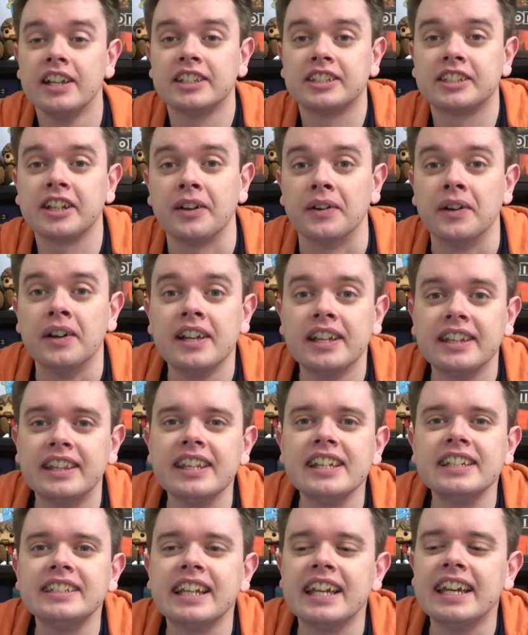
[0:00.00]
So,
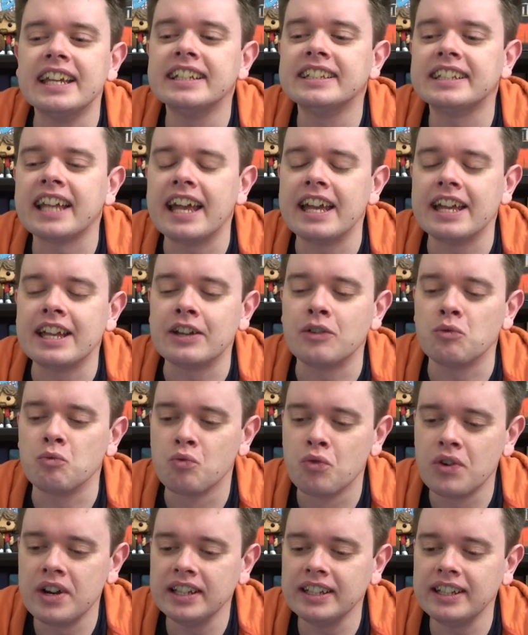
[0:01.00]
this is a
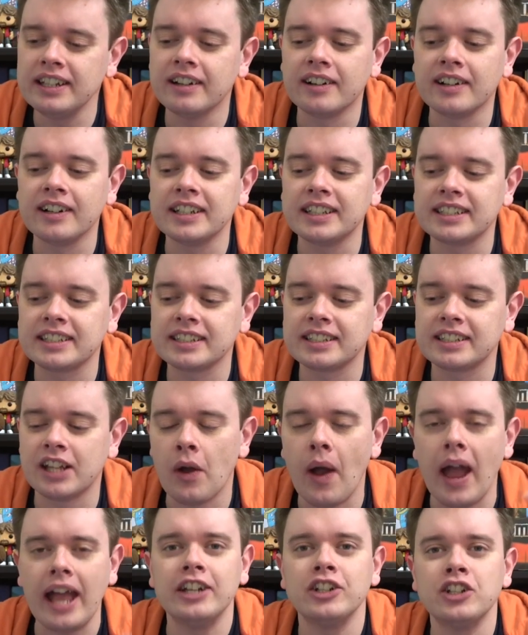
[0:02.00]
really nice
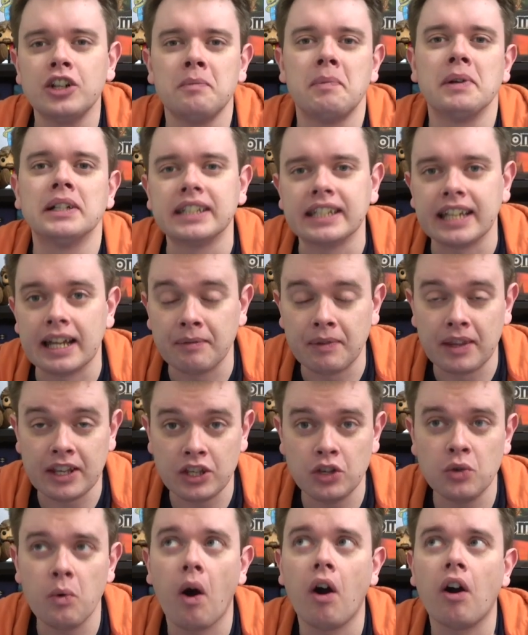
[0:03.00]
you know, engine building game that
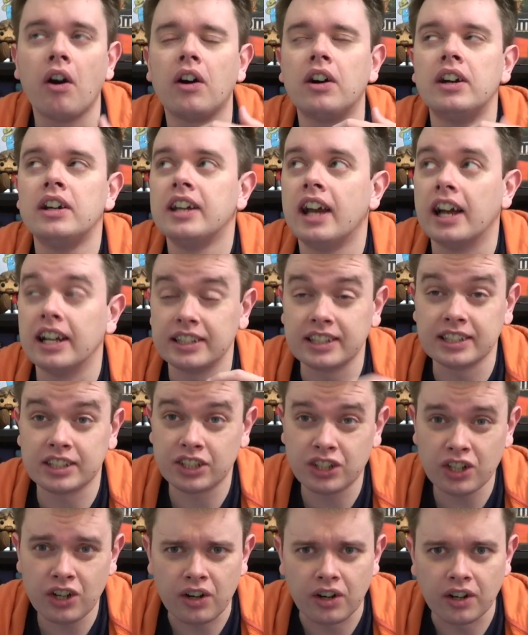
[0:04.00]
you are, at the
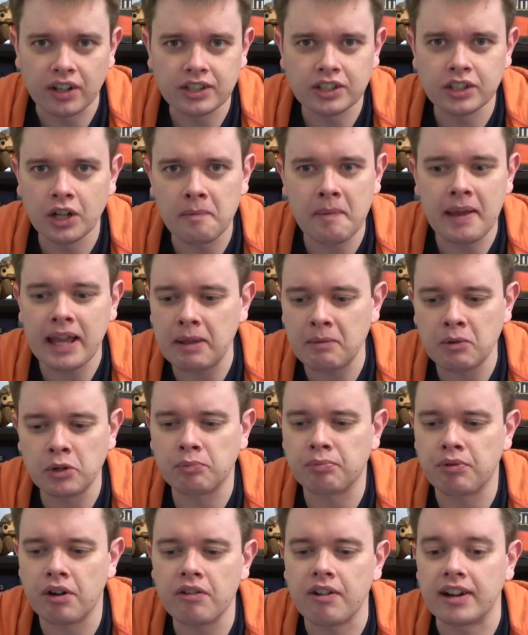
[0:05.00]
start, not making
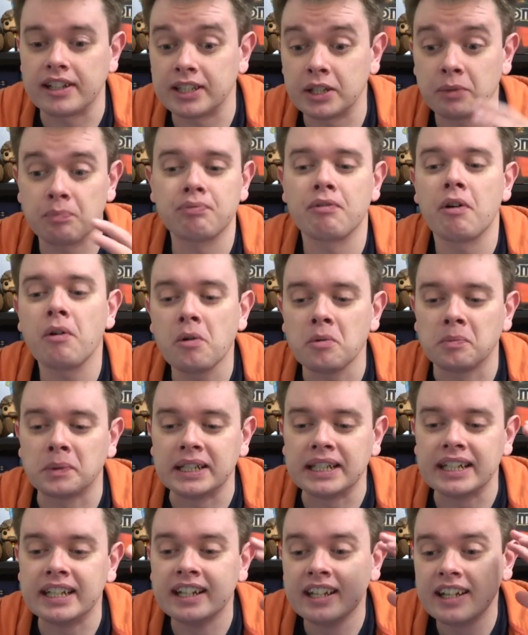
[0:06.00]
much progress. It's
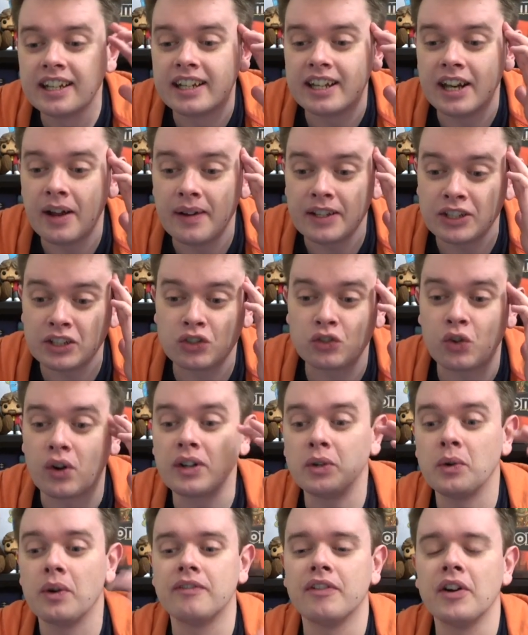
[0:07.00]
probably you know it's
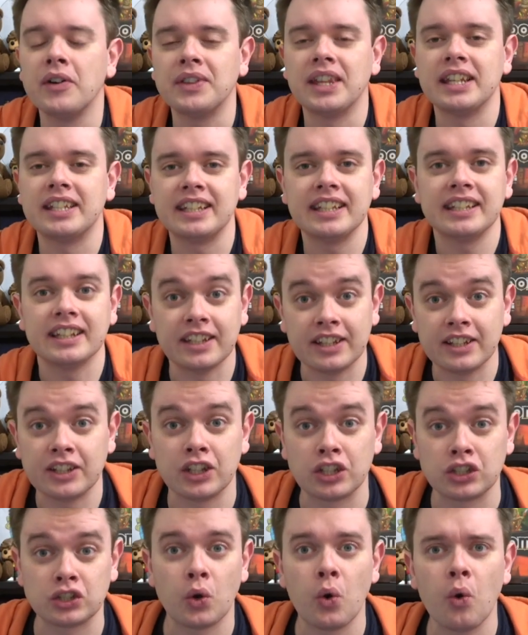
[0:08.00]
trying to evoke this thing
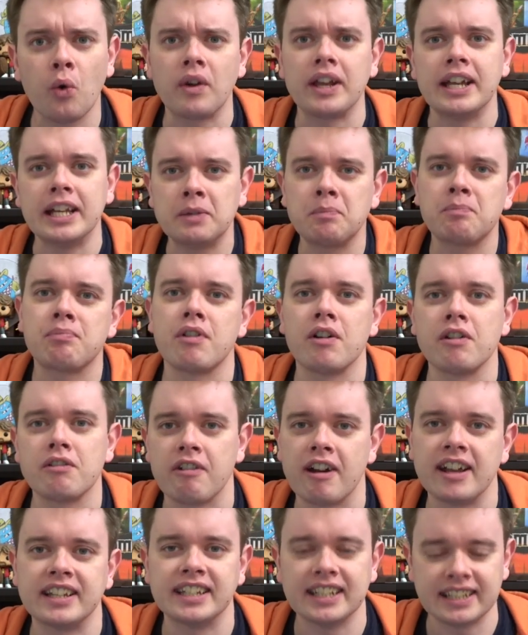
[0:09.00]
that the scoring is
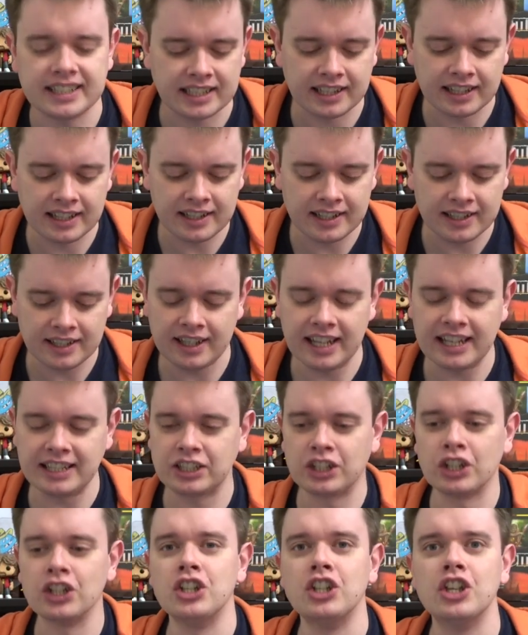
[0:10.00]
progress it's the
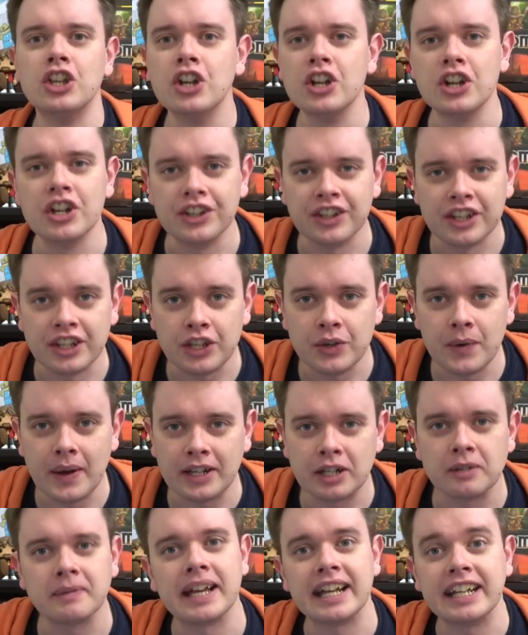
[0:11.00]
it's the year that you
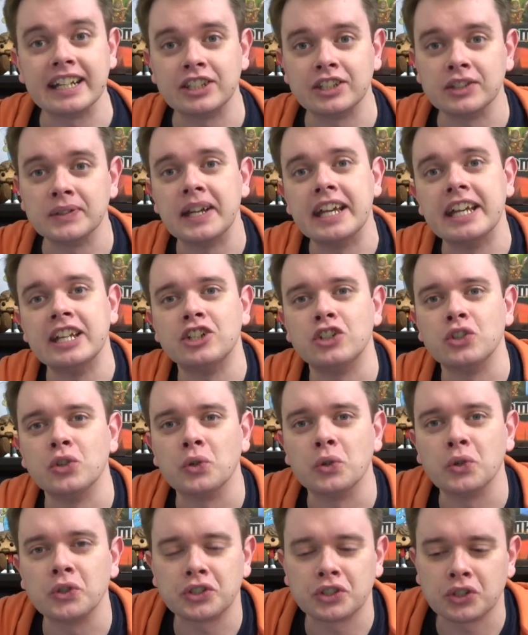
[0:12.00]
end up getting to is
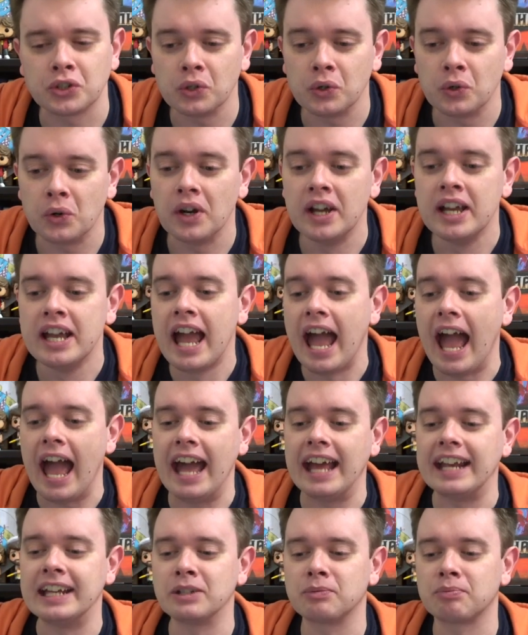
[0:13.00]
your score
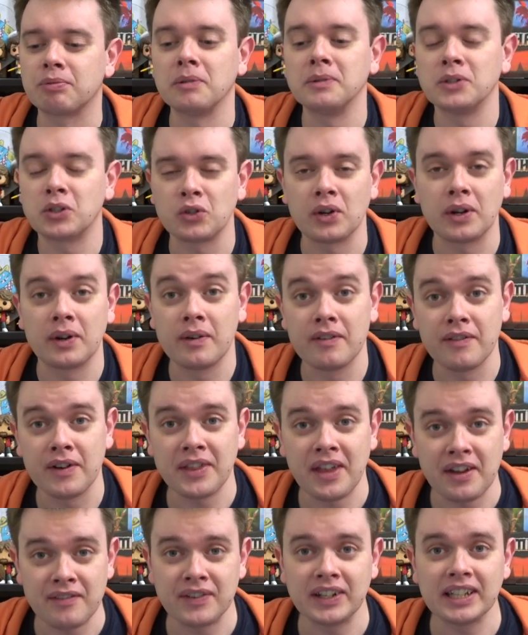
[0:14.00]
and it's probably trying to
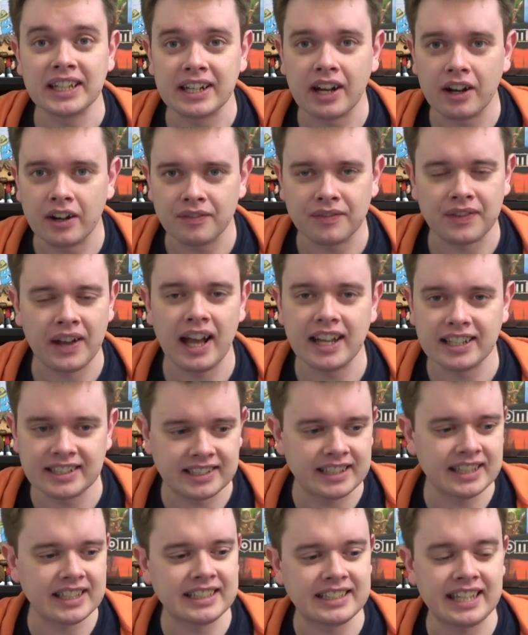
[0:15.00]
evoke that feeling of but
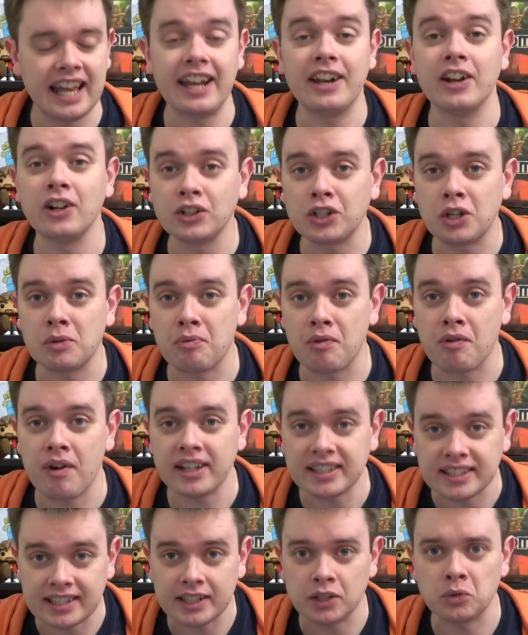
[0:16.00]
as the technology
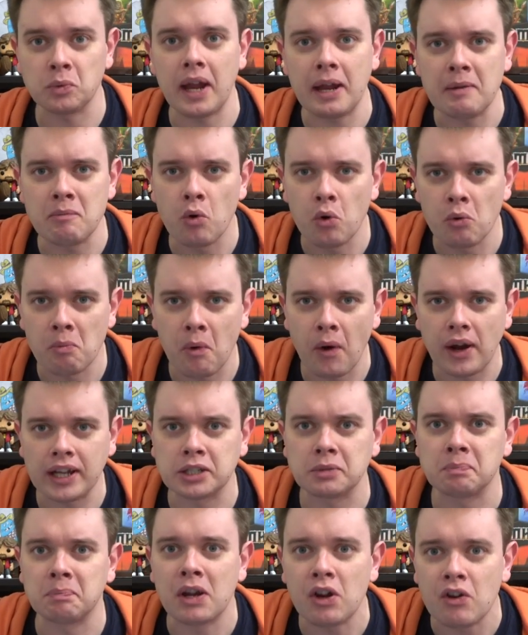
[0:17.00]
progresses as we get more and more
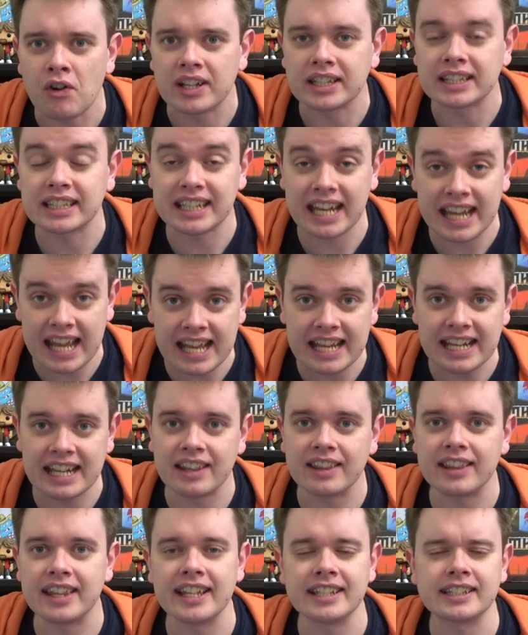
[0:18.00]
experienced
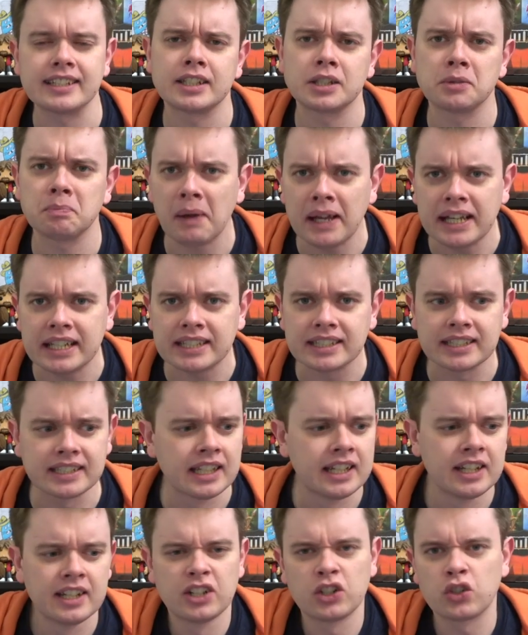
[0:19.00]
in this space
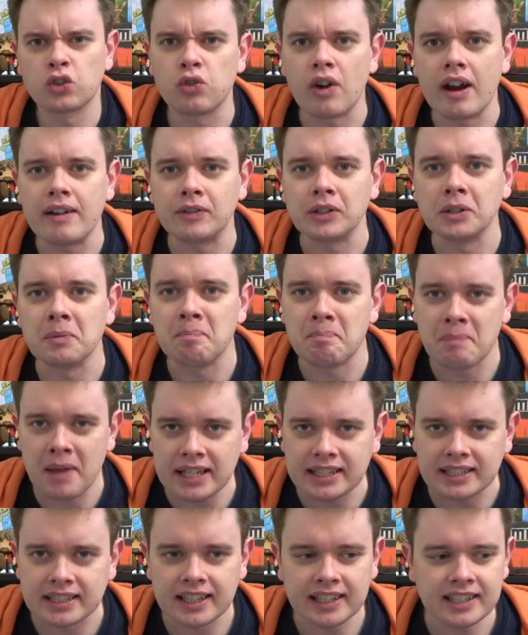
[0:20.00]
travel
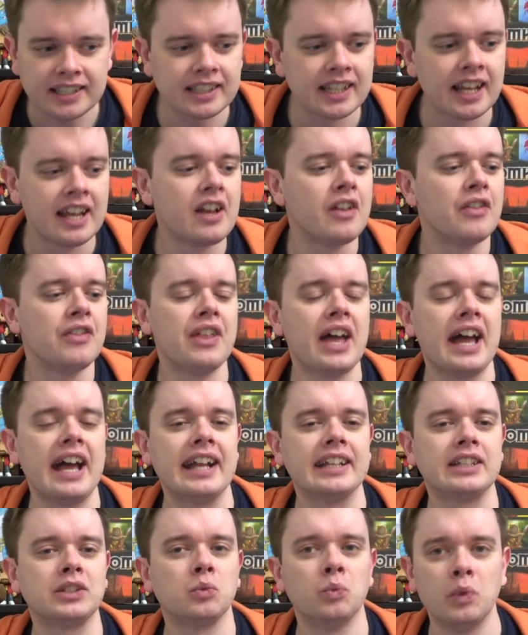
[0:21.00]
business
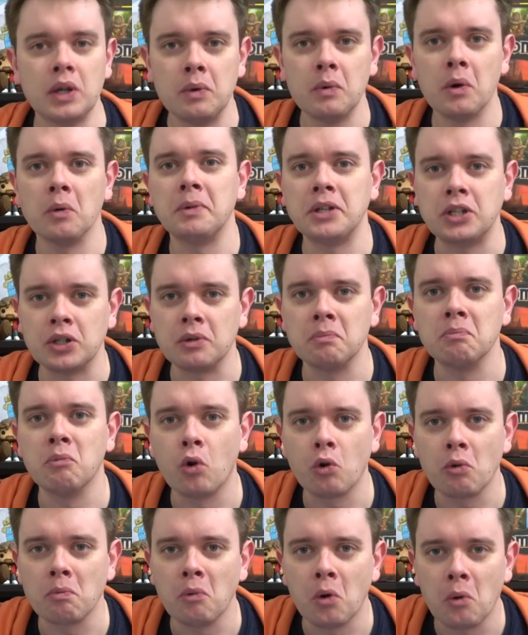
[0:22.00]
that we will be doing
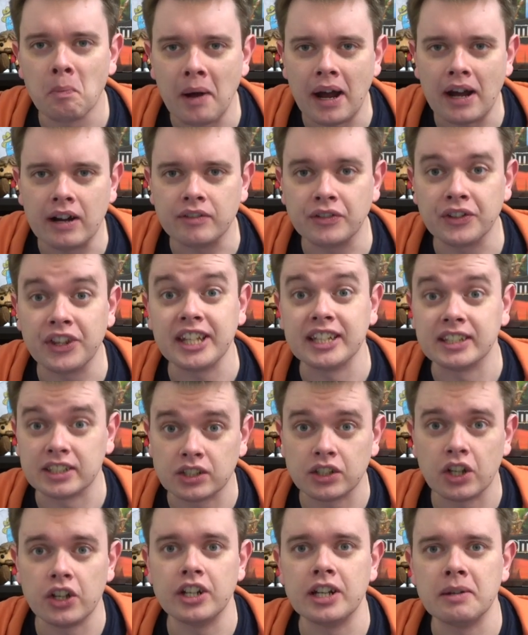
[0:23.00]
more and more powerful
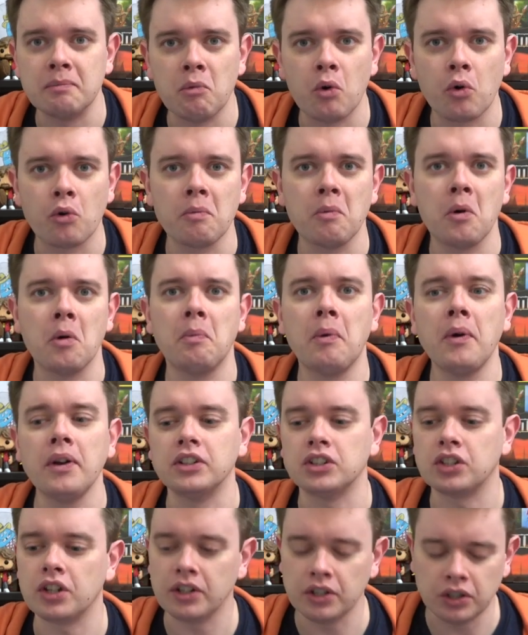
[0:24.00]
things earning more and more
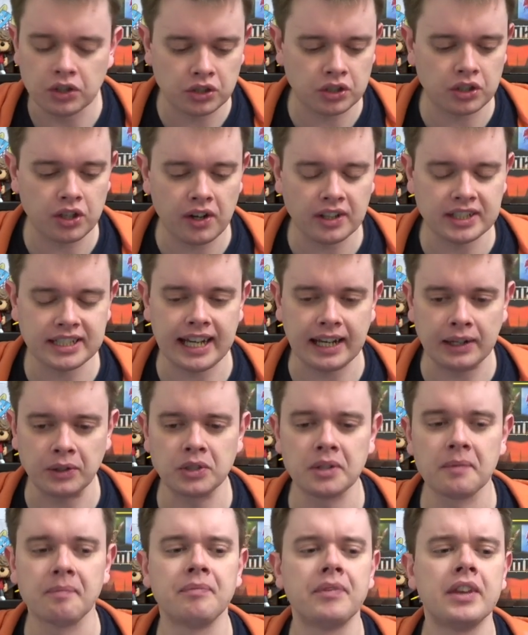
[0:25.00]
points know, you start
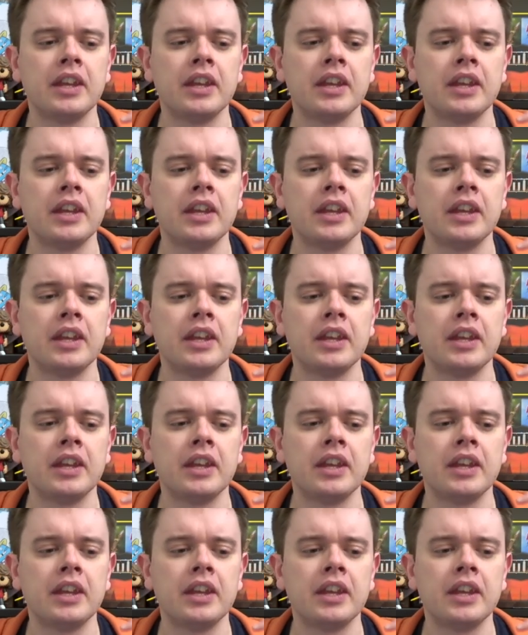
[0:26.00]
out